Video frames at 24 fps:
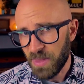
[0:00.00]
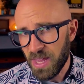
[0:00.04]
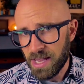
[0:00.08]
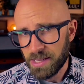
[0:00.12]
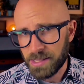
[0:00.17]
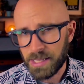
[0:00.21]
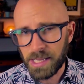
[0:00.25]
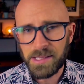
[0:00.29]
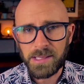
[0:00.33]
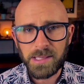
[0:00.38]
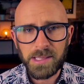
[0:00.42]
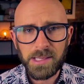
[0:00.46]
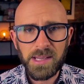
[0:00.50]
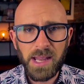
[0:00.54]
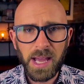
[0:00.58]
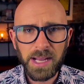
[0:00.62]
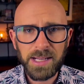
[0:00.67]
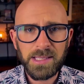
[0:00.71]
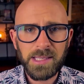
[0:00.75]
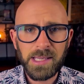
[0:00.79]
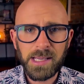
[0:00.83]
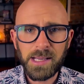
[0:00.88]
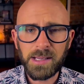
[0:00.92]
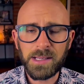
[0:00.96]
Since
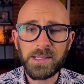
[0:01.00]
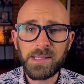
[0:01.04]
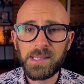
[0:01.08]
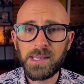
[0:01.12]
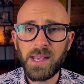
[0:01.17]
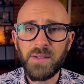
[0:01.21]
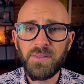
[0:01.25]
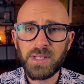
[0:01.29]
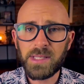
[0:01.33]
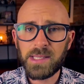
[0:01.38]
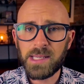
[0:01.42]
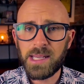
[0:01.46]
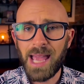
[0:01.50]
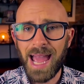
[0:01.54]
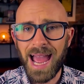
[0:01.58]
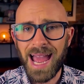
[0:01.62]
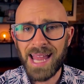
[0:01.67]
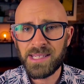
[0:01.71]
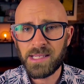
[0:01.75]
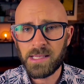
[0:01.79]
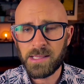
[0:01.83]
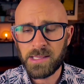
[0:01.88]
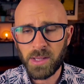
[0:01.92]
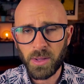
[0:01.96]
1970
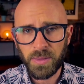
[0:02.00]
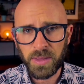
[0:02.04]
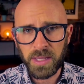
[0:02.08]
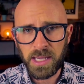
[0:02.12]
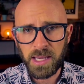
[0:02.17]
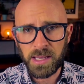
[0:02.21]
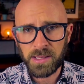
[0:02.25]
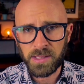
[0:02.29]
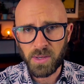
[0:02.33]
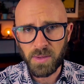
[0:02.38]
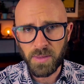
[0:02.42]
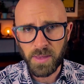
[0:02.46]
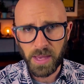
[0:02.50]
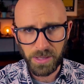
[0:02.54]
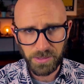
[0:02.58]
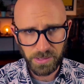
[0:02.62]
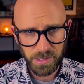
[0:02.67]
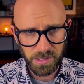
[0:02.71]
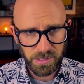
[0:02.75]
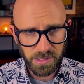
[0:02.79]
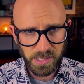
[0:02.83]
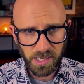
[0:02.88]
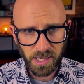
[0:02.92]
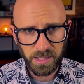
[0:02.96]
and until the year
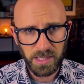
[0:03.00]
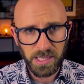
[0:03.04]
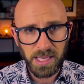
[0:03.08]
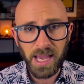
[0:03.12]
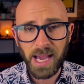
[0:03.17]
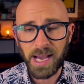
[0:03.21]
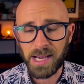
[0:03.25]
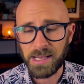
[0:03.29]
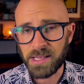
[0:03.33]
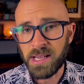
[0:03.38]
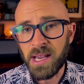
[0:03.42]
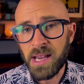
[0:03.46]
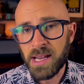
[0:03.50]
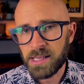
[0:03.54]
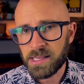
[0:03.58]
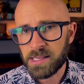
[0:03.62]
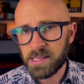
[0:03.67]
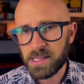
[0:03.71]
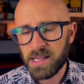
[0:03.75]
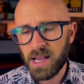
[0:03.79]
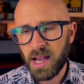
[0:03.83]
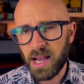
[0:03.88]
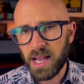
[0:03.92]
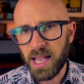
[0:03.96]
2000, Turkey had
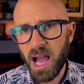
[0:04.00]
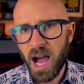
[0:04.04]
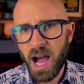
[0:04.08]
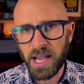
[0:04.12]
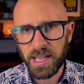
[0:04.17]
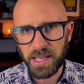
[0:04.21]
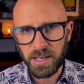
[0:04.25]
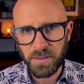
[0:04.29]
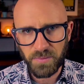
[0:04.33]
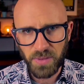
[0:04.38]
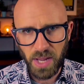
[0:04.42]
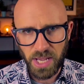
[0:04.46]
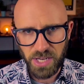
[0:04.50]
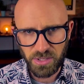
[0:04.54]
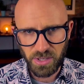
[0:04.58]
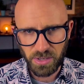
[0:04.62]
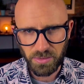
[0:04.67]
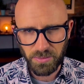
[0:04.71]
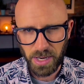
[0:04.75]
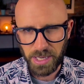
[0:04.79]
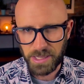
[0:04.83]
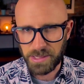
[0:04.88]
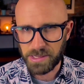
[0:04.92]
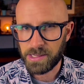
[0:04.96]
sky-high inflation
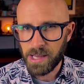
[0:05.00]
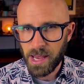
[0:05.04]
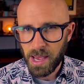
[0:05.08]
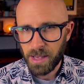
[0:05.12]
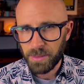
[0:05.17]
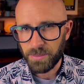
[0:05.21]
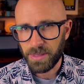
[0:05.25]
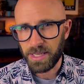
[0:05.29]
rates.